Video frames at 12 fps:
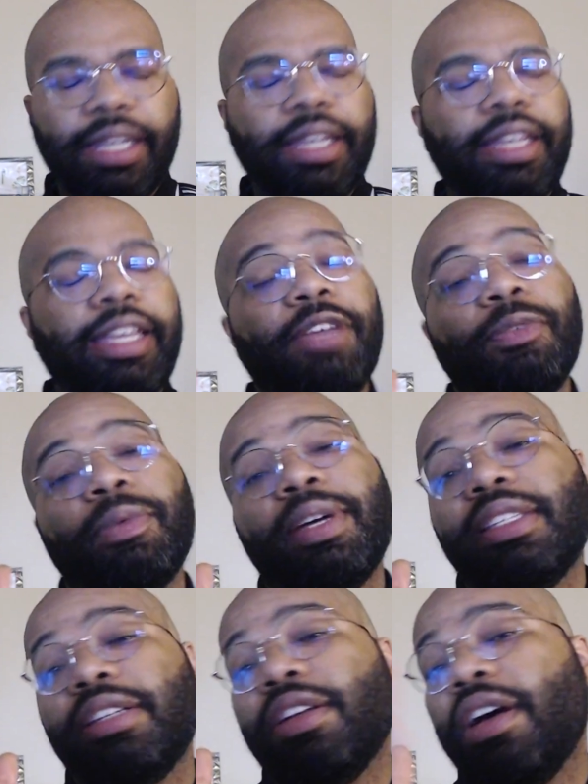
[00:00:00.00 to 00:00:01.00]
It
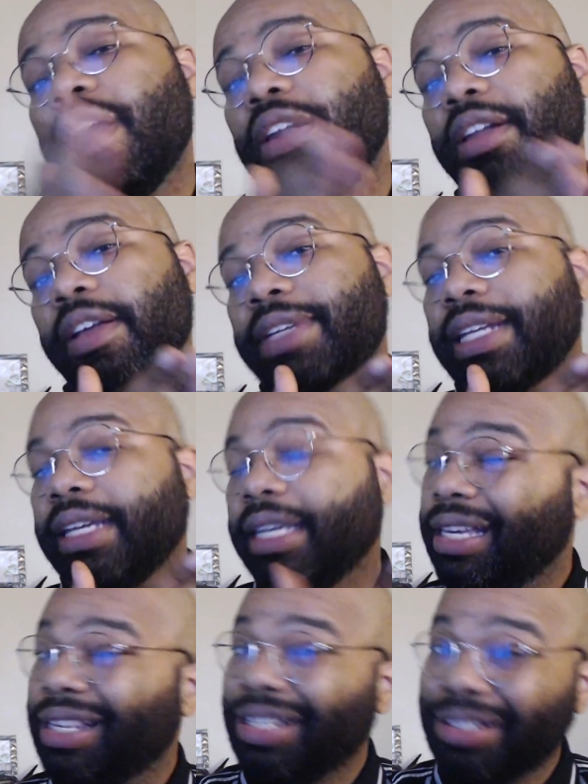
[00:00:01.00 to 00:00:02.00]
wasn't hard enough to
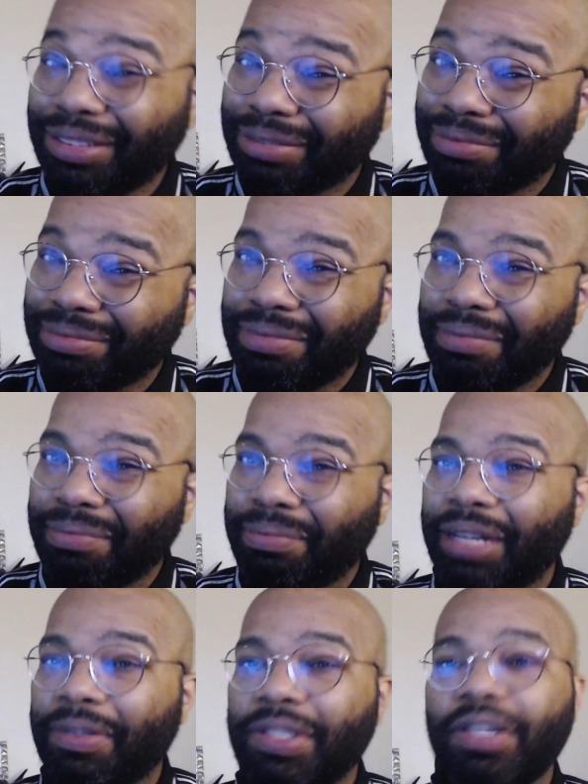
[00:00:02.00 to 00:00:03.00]
kill her,
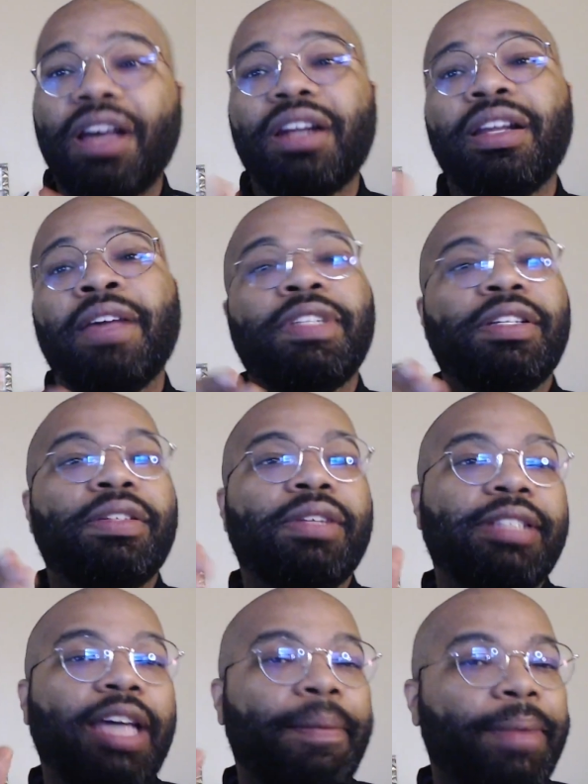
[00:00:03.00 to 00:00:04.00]
but it was hard enough to do the
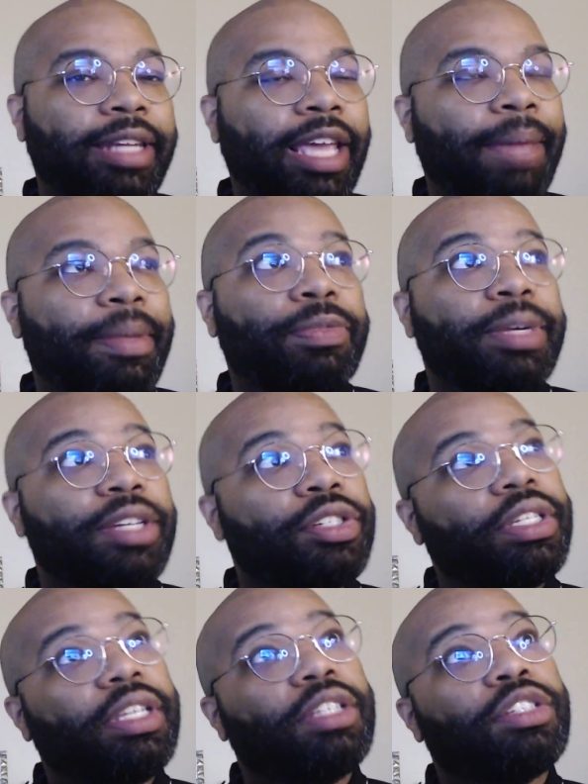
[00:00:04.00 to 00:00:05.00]
type of damage where
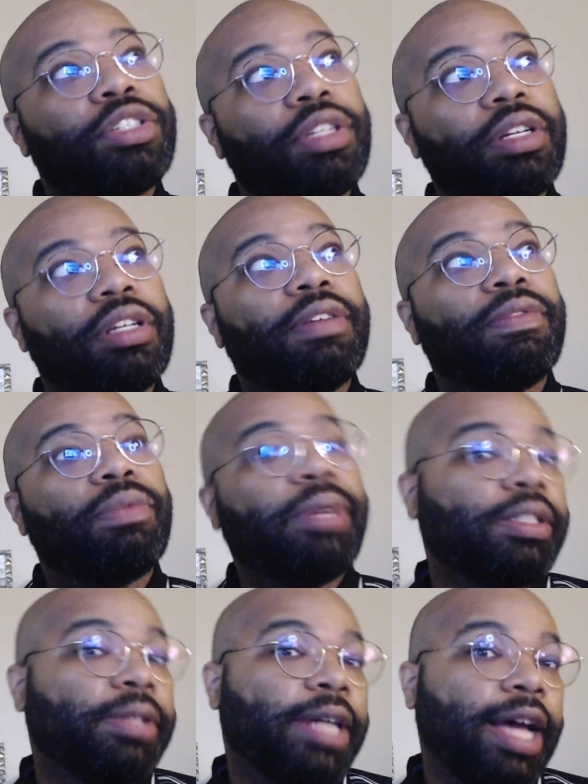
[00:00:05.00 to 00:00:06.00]
she should have went
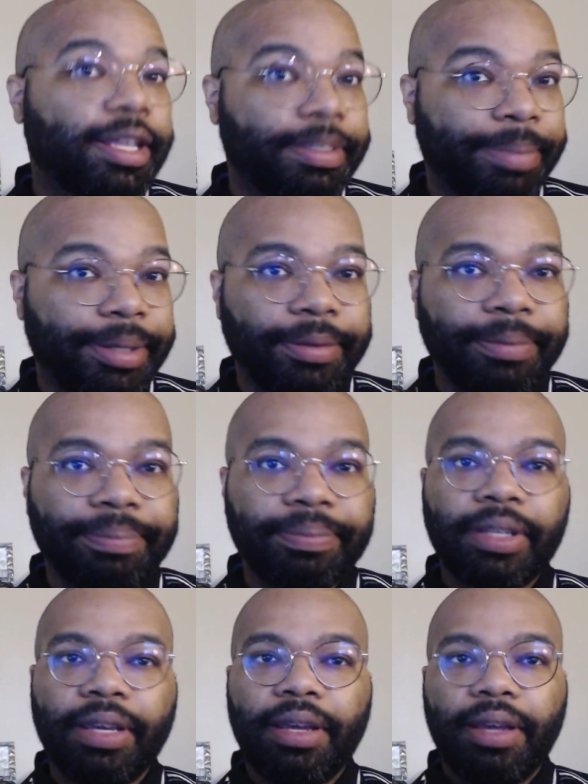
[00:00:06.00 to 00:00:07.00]
to the hospital.
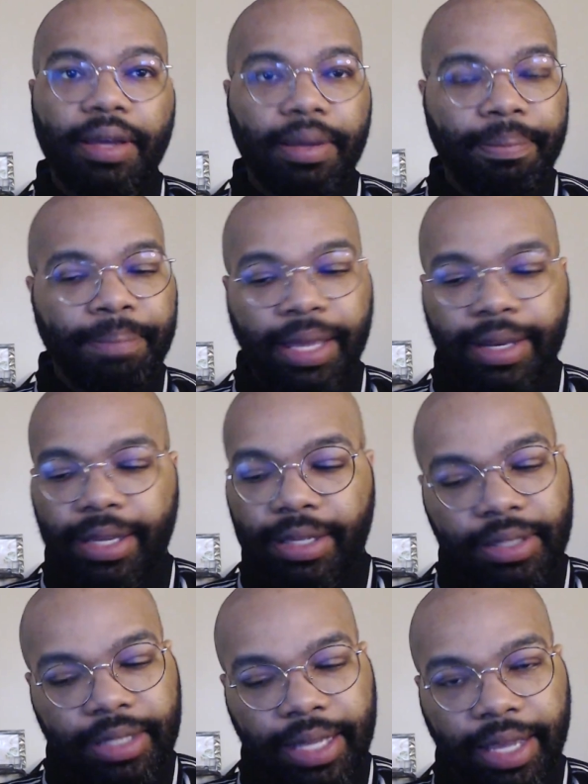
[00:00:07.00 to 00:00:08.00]
But
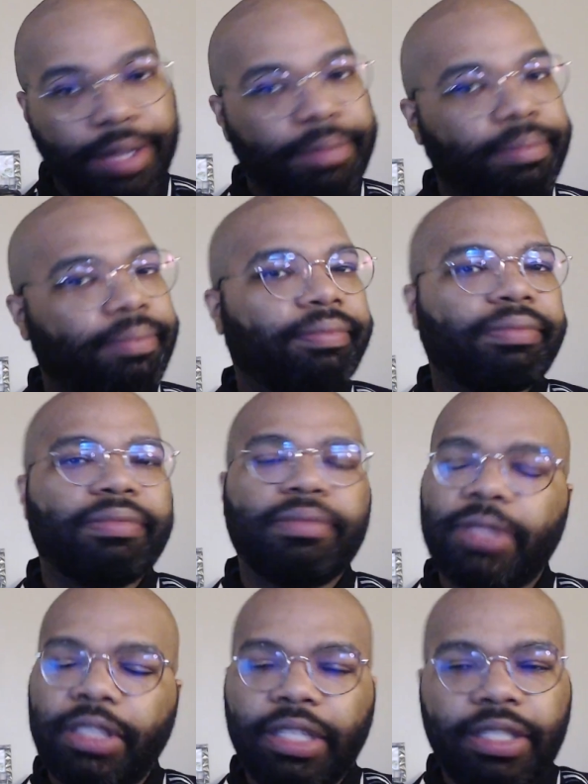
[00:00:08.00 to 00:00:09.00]
instead,
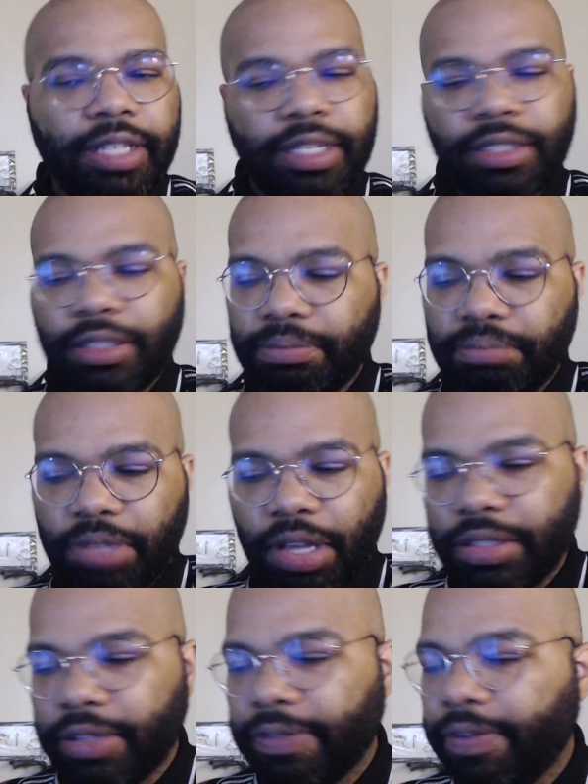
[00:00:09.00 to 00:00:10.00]
she just
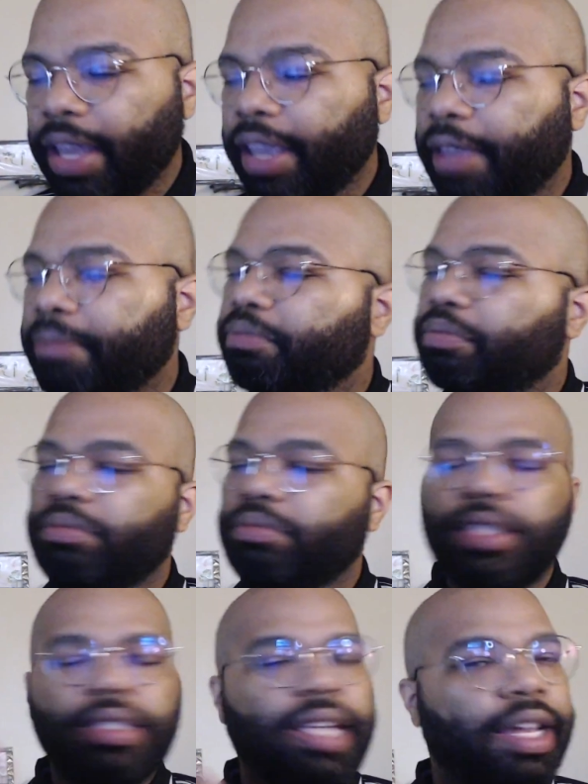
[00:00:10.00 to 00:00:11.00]
lost the fight,
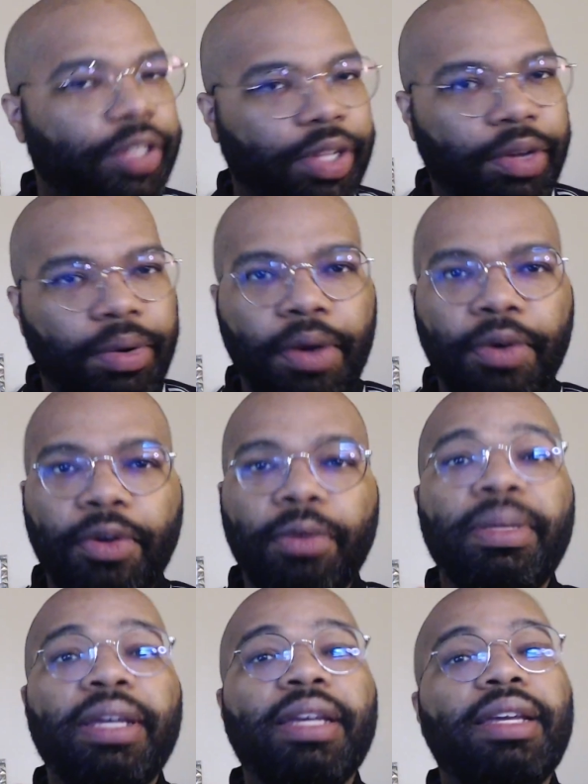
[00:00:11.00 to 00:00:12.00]
decided to go home,
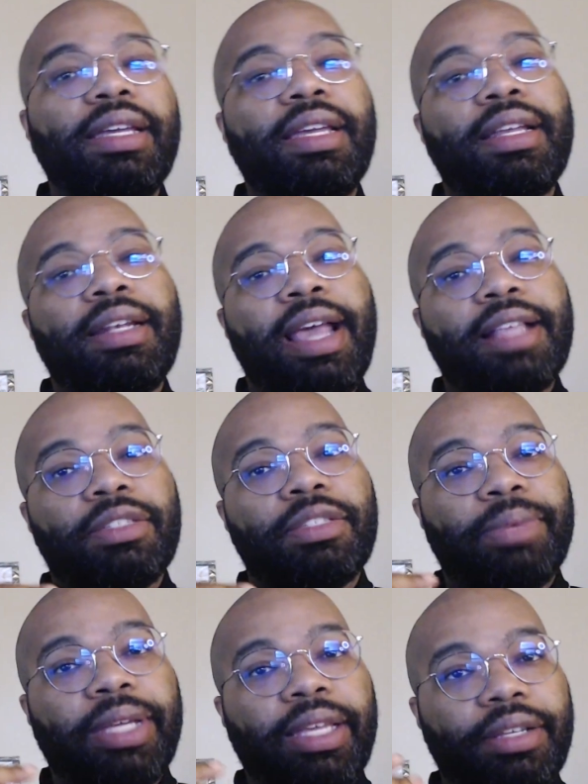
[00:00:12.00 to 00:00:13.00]
and that's
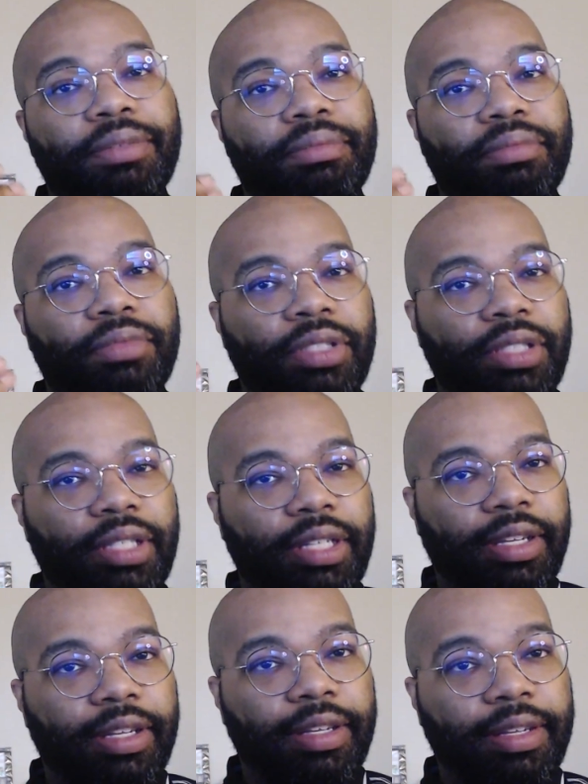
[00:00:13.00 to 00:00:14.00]
when
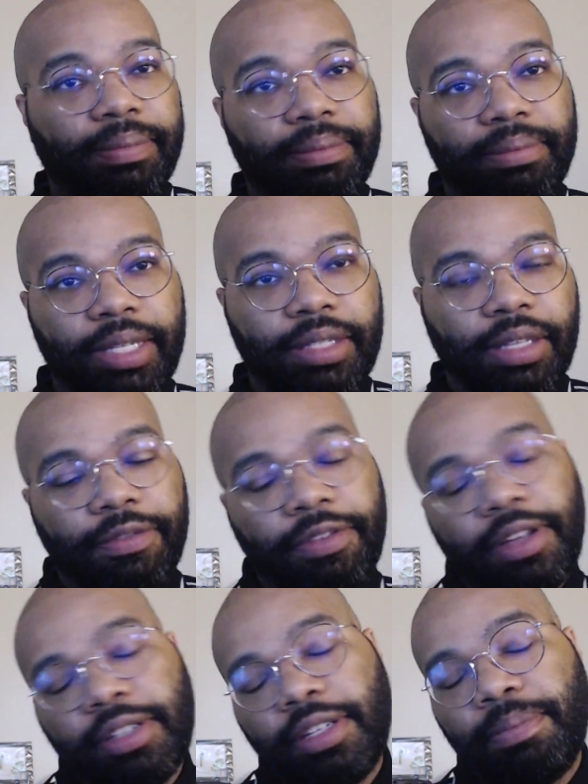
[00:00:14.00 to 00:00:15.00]
she is
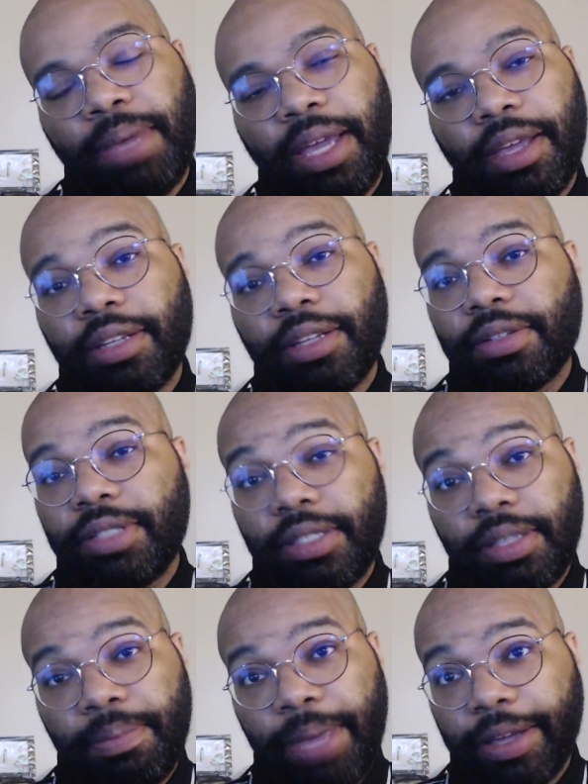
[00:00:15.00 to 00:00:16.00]
confronted by her little
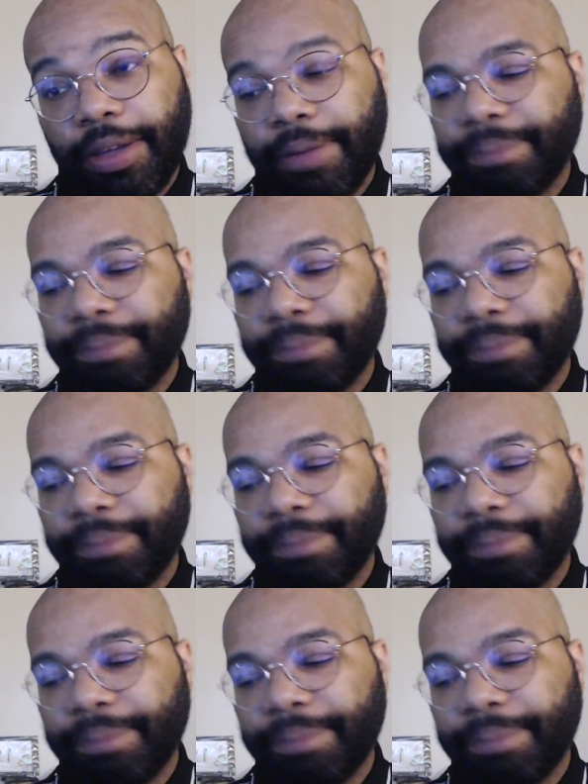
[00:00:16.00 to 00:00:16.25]
sister Becca.